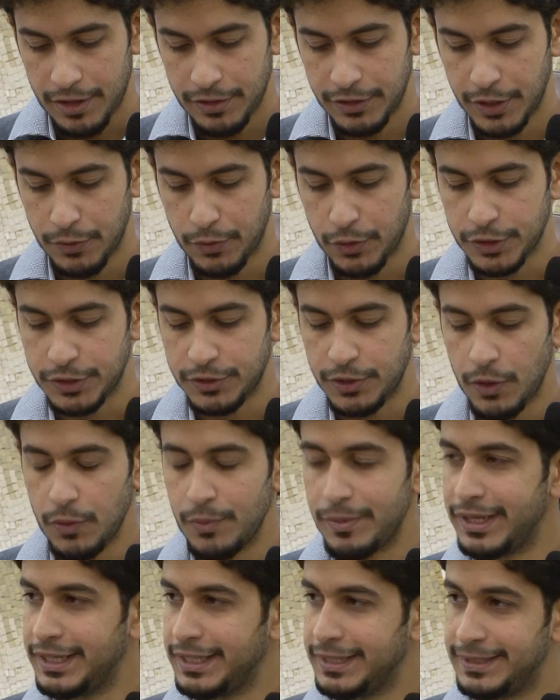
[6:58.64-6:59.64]
There were so
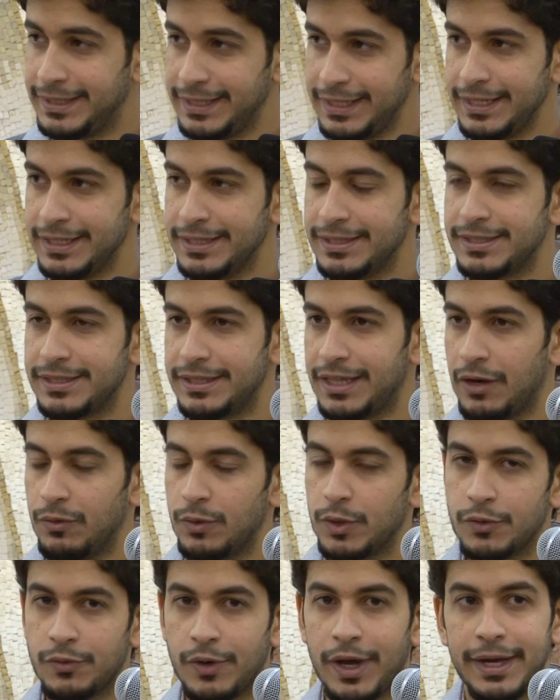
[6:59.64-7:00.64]
many deeds that
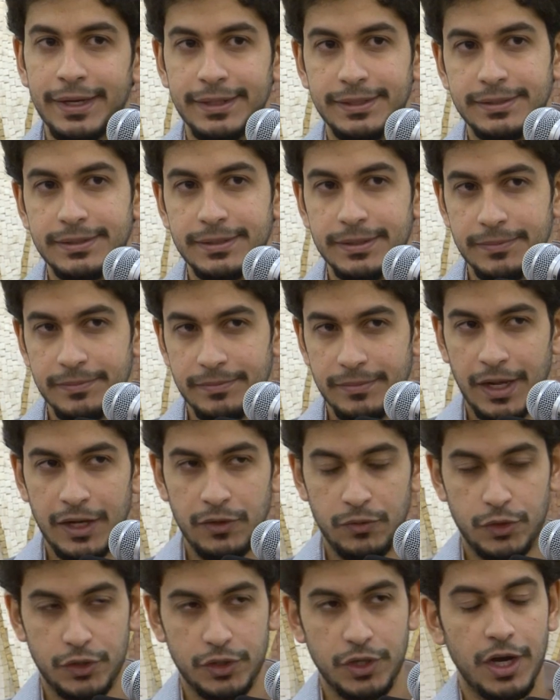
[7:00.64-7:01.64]
were right
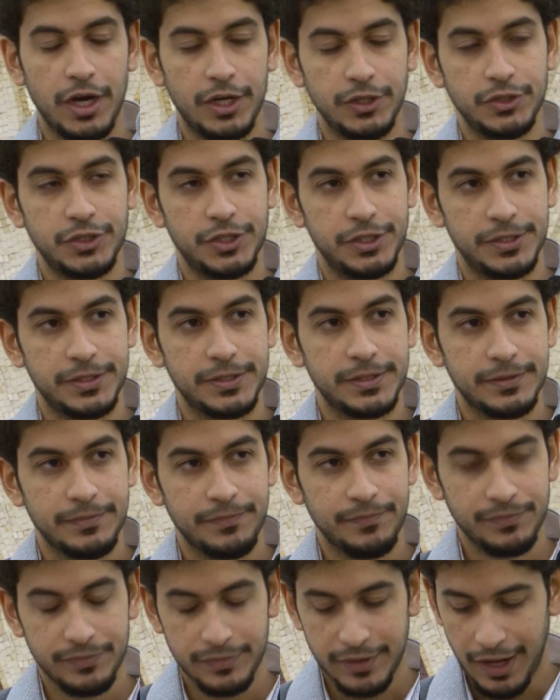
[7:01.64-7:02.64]
and were conscious
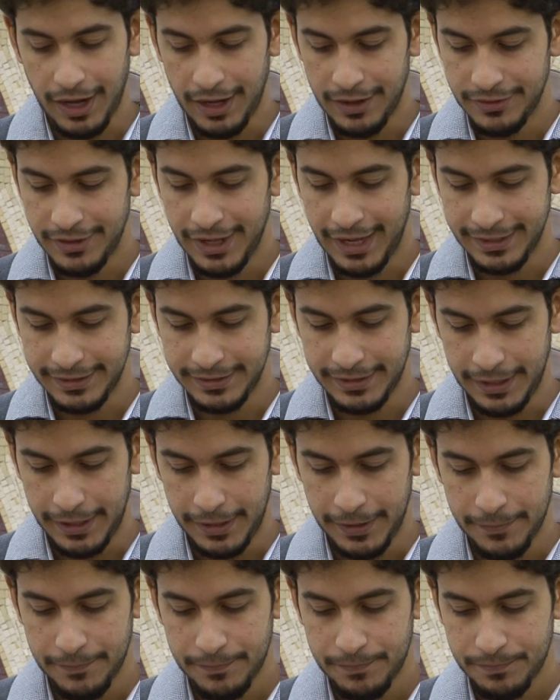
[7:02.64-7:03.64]
on that
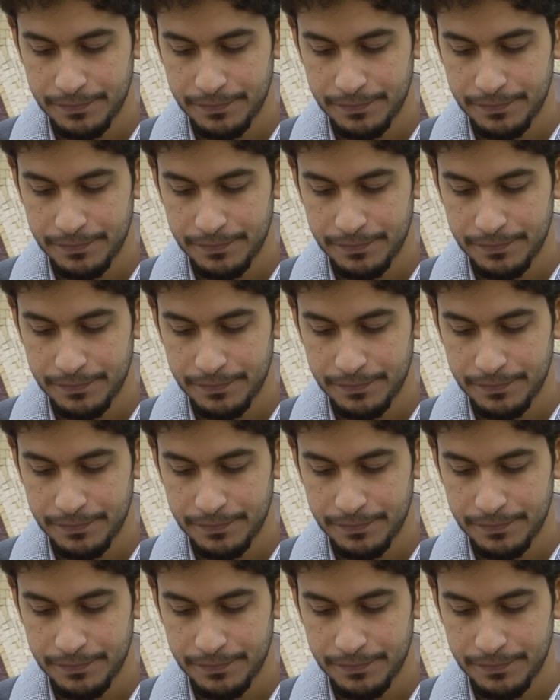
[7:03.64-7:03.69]
day.